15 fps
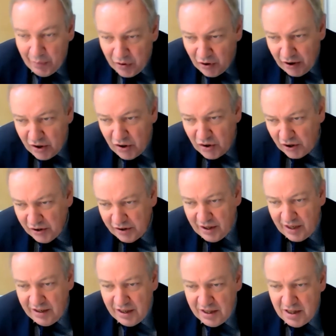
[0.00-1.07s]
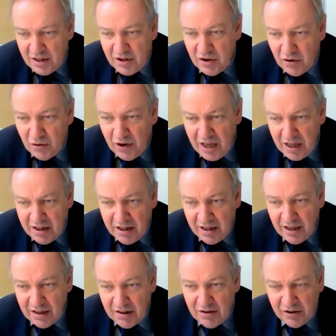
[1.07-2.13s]
So it's not that this is so
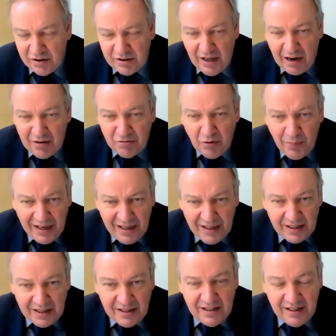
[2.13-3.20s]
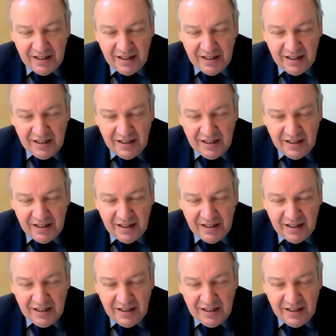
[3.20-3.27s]
easy. It's not automatic.